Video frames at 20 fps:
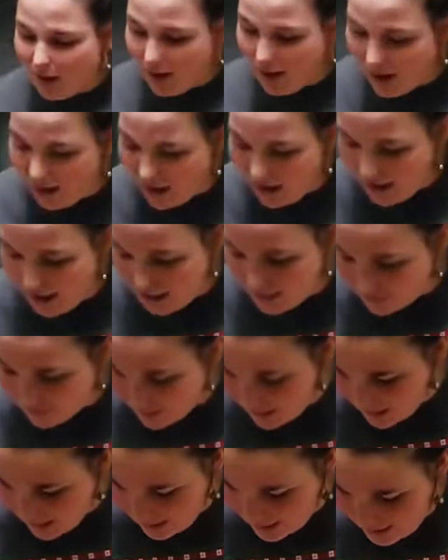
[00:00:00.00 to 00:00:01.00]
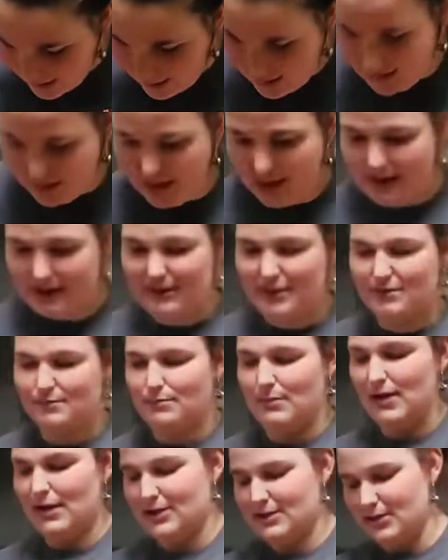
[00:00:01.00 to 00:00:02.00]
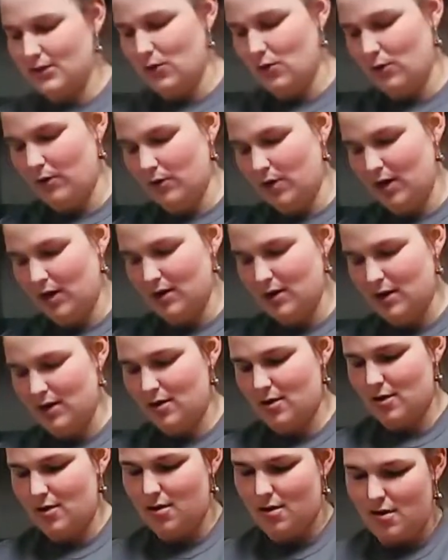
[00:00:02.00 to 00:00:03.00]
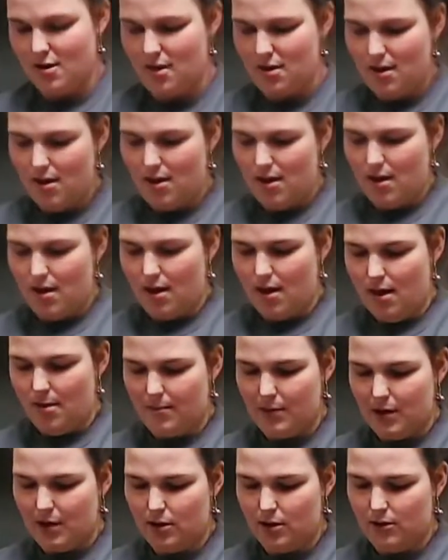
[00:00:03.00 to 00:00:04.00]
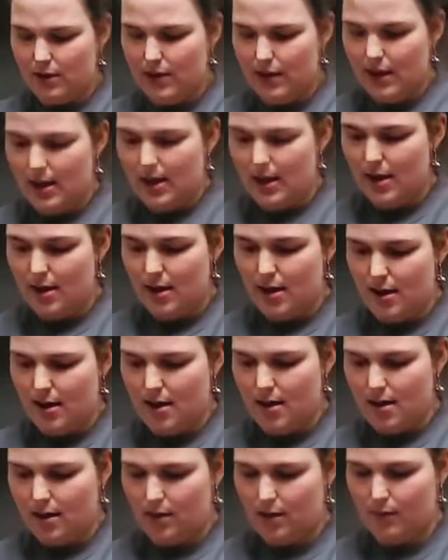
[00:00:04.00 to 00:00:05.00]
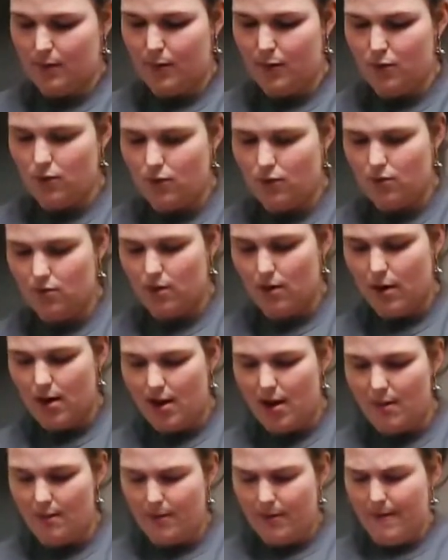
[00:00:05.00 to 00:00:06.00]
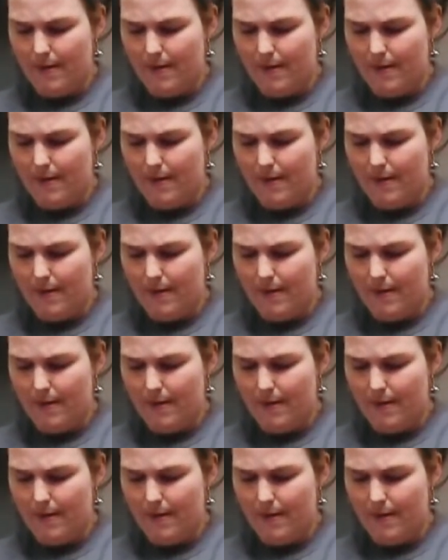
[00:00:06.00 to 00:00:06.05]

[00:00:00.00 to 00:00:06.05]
I have got a nice mix going on here. I'm gonna go ahead and pull up.